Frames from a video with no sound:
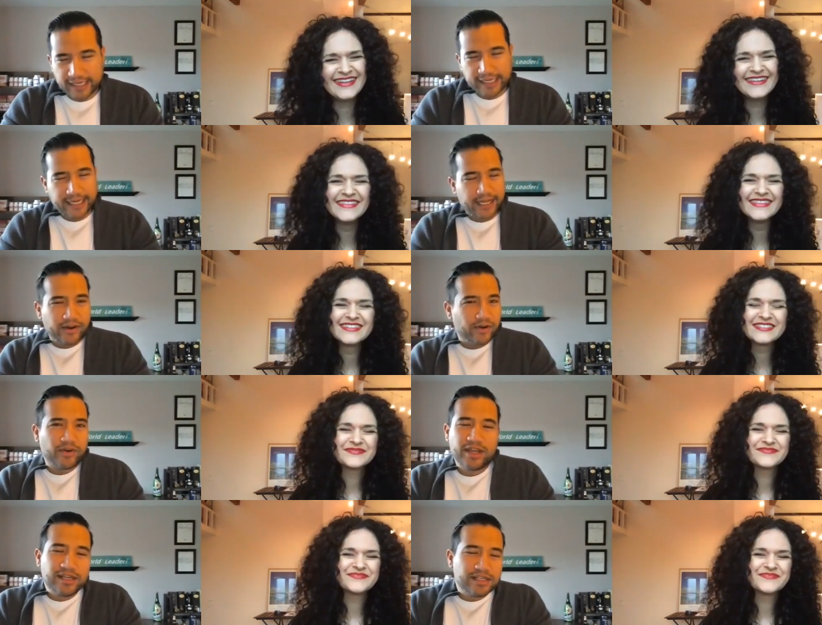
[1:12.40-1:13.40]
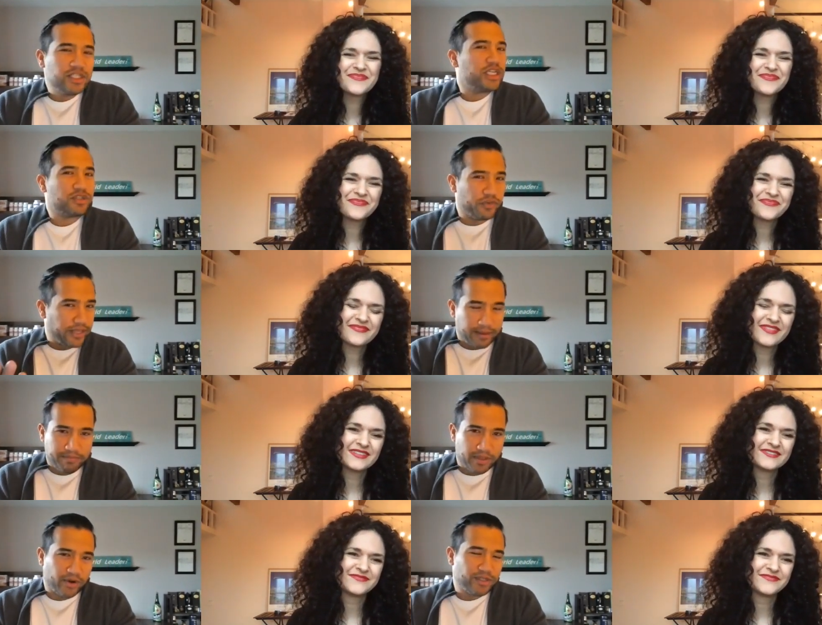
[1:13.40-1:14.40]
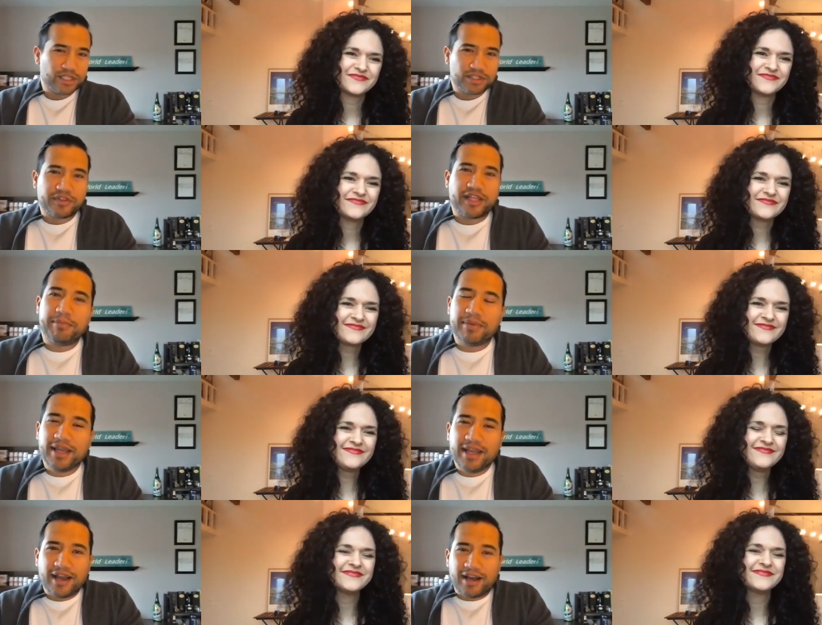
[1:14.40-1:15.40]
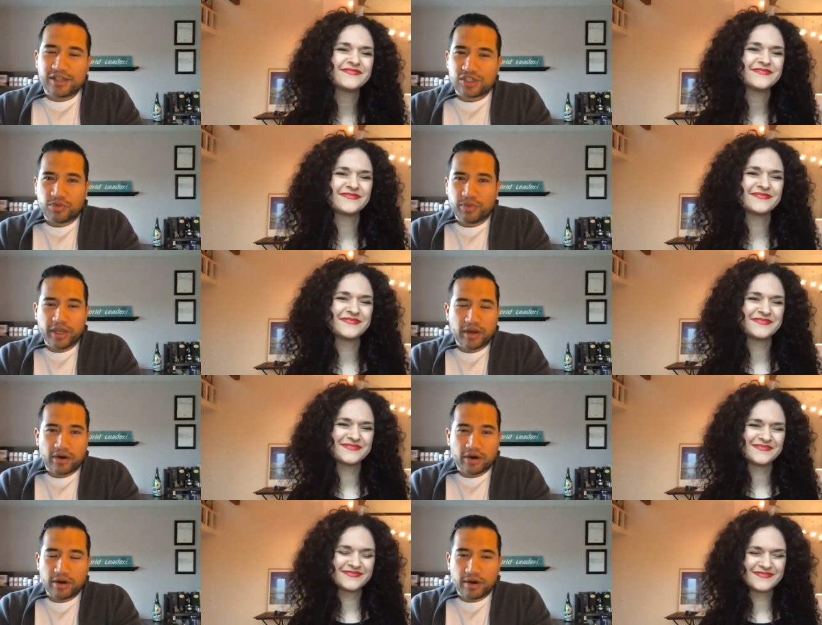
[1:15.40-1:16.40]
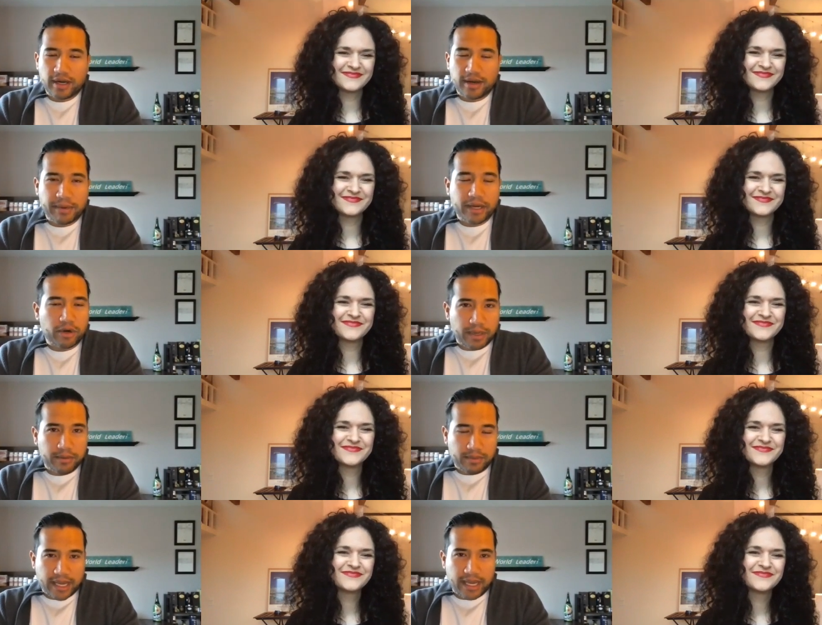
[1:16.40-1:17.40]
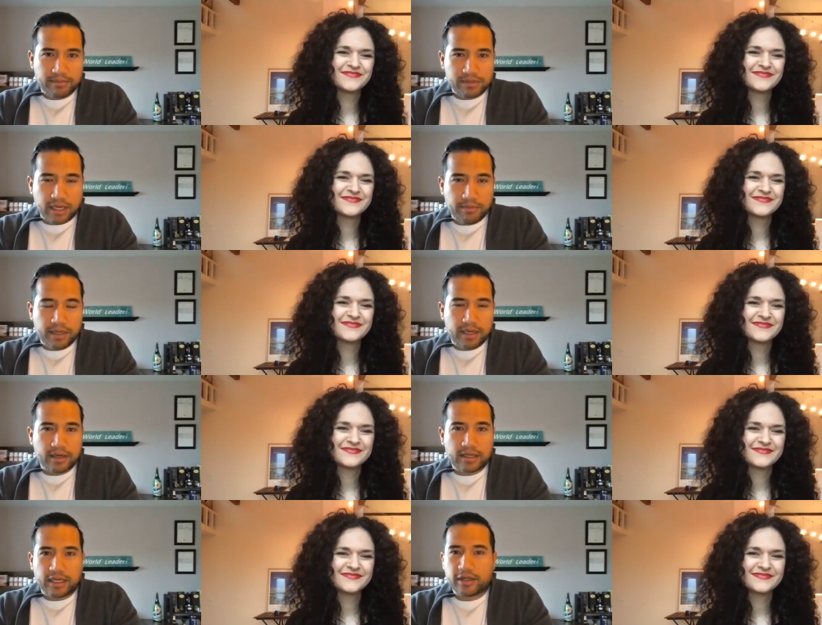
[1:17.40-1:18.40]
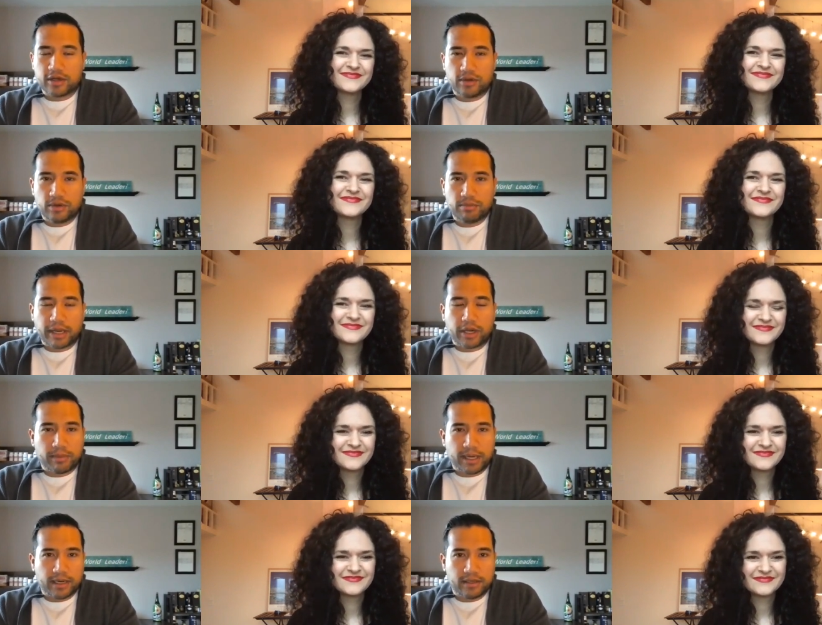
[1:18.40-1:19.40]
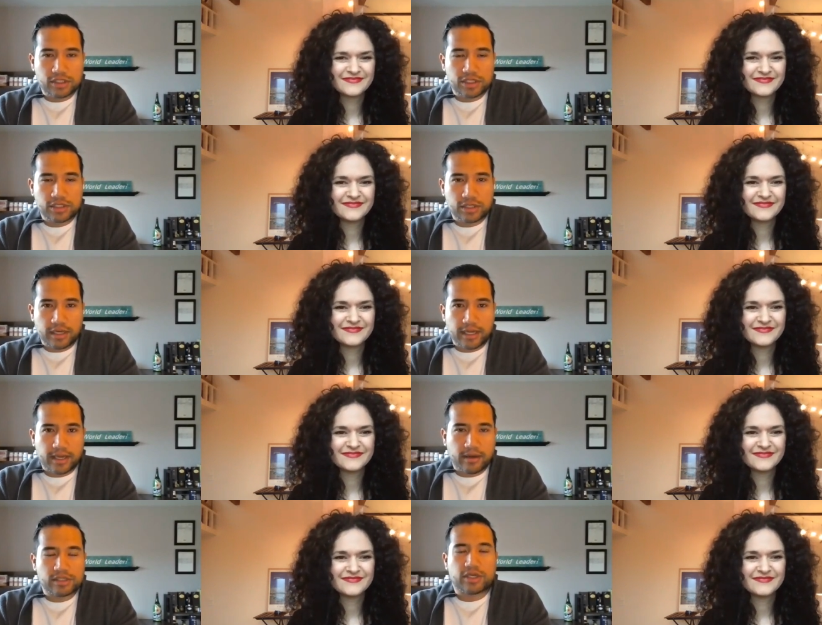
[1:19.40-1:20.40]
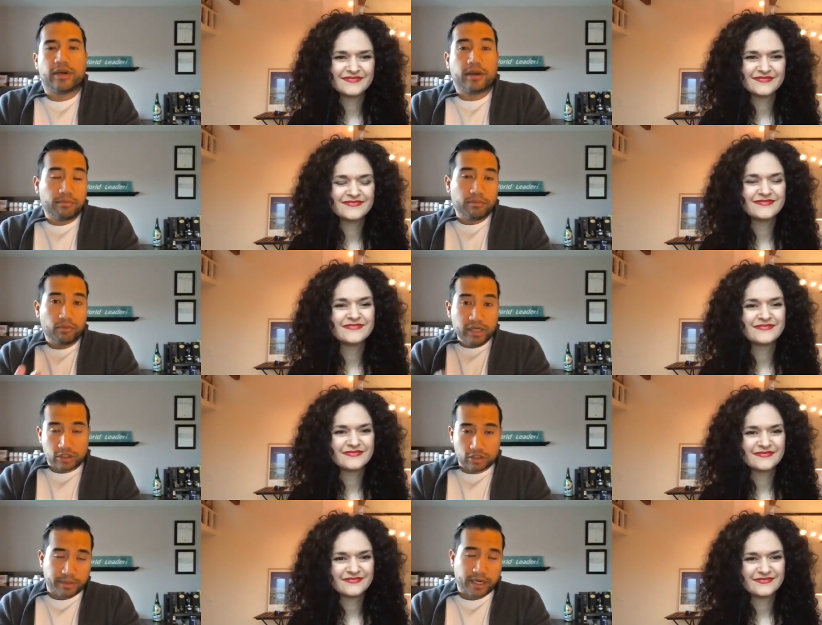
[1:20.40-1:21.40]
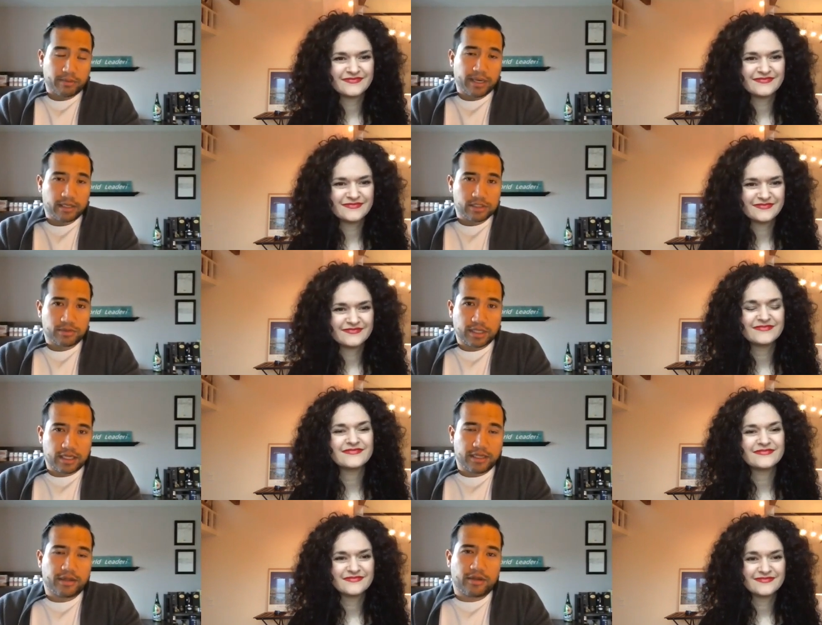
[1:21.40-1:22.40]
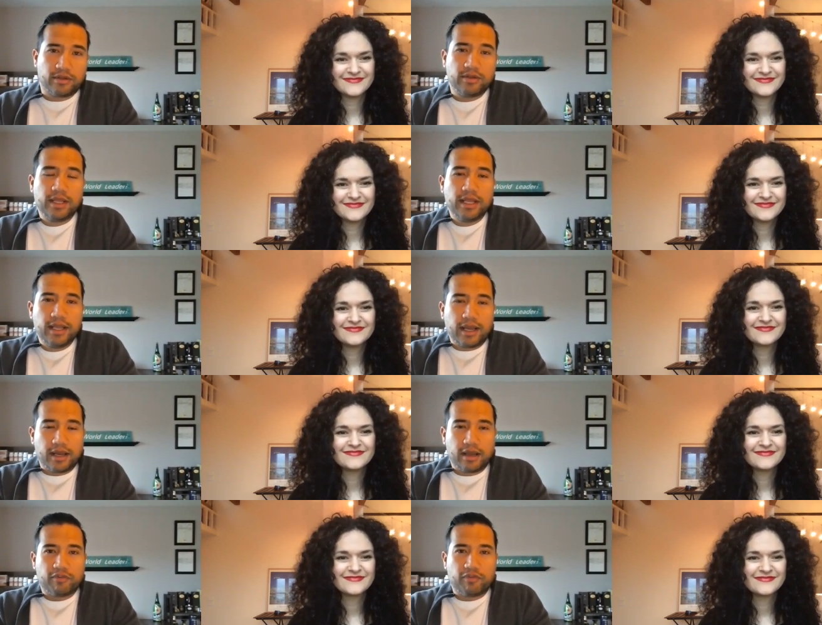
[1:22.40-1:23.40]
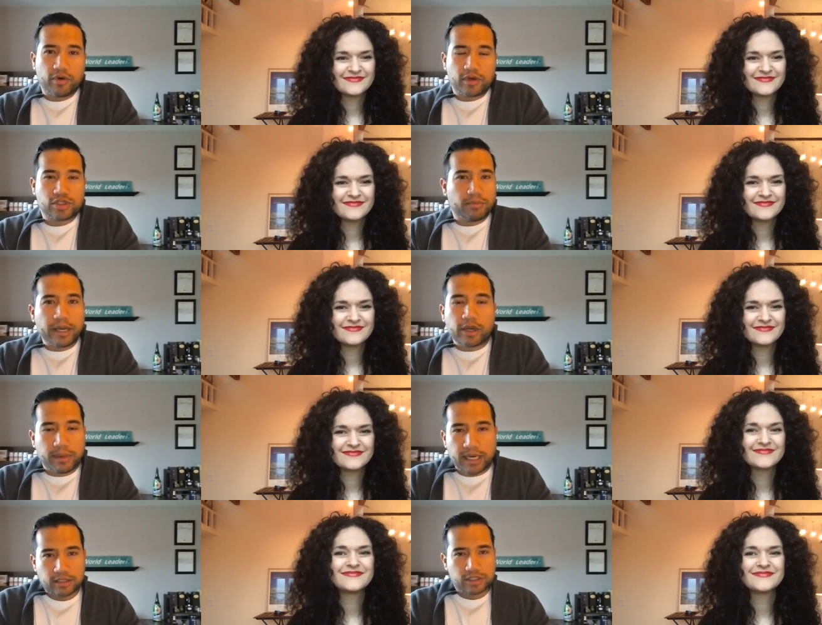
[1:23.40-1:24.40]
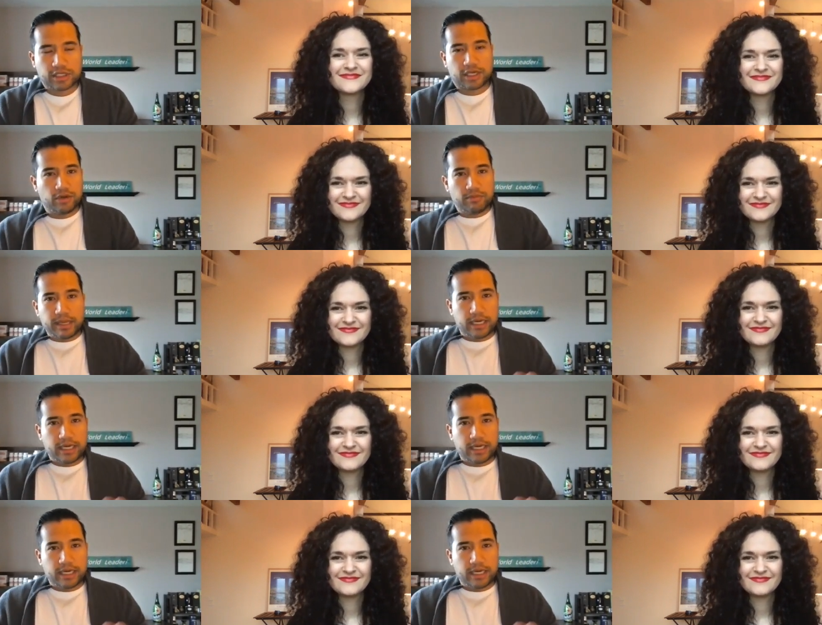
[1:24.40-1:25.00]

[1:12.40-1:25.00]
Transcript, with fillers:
Speaker 1: you know, just for them though, just for them. Uh, so we are uh, Microbiome Labs. I'm a clinical microbiologist, uh, sorry, research microbiologist with a clinical uh, focus. So microbiologists can do many